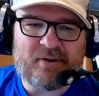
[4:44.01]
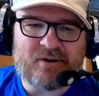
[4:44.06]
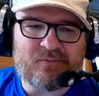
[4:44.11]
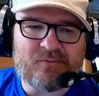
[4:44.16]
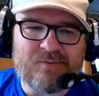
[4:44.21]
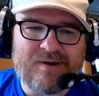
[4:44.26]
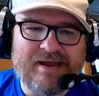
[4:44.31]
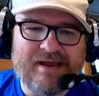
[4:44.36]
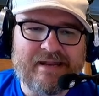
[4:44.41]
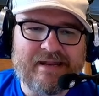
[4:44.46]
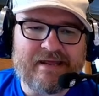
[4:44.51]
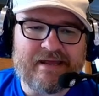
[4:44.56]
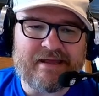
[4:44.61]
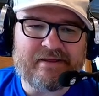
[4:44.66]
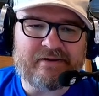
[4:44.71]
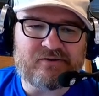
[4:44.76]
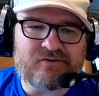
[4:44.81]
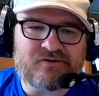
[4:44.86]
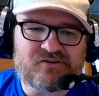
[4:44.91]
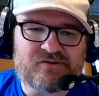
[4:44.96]

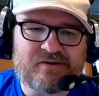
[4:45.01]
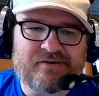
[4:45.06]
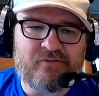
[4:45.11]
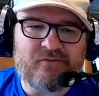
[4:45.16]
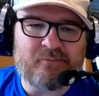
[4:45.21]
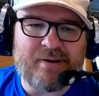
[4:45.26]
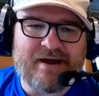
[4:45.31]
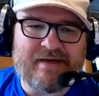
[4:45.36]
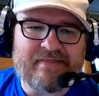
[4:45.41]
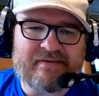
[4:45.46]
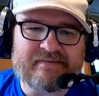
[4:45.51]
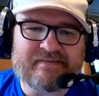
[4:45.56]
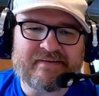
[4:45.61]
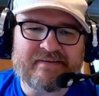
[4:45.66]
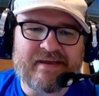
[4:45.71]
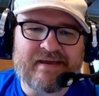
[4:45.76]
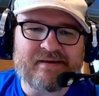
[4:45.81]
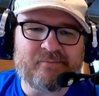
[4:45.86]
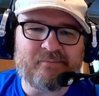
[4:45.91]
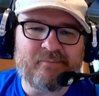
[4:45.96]
radiator driven by the same